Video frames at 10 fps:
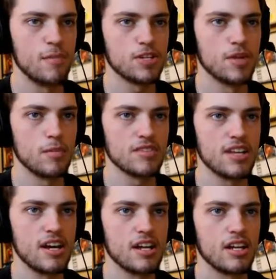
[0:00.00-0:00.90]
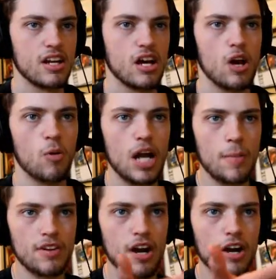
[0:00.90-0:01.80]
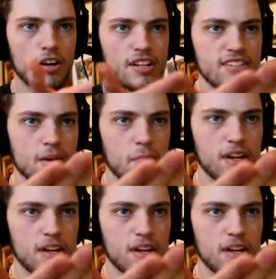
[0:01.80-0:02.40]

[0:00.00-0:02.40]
How much money was that? What happened to the 110